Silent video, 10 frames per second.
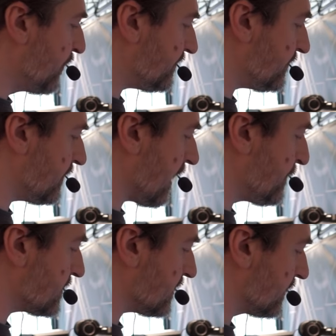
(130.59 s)
with the
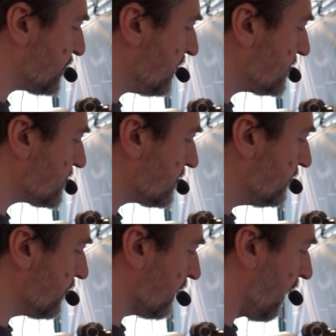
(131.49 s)
MSEGs.
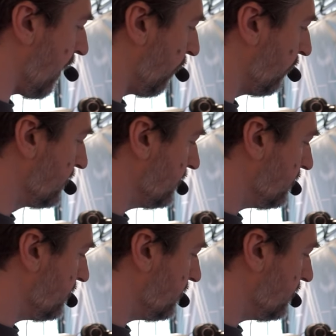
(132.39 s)
You can now